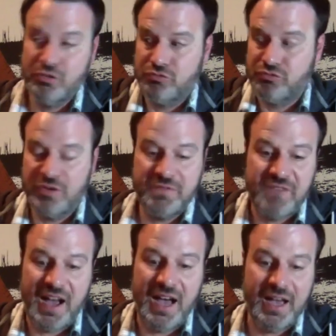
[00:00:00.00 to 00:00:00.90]

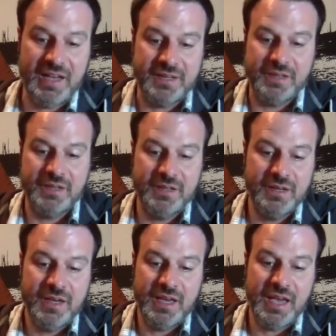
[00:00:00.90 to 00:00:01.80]
refined
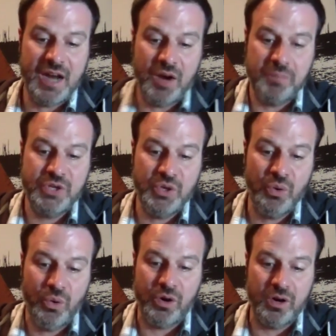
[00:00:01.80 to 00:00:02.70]
and are
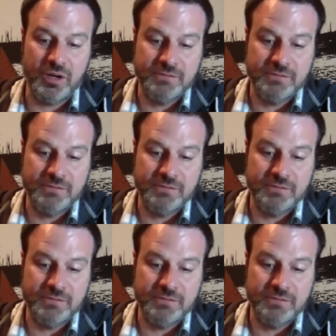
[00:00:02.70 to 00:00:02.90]
pure,